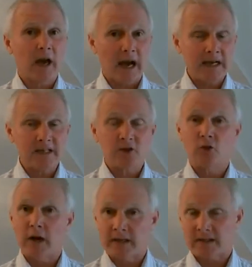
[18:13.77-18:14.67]
ask
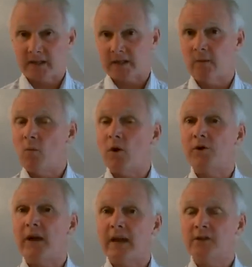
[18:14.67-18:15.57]
or ask
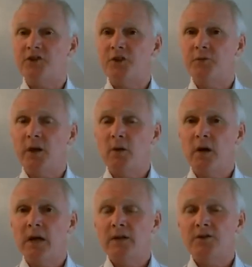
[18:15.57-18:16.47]
someone else you know.
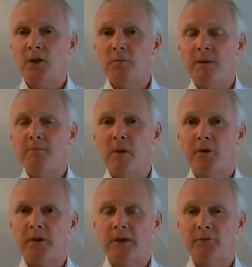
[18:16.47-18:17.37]
Don't be
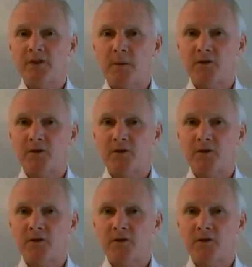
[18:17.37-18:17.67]
morally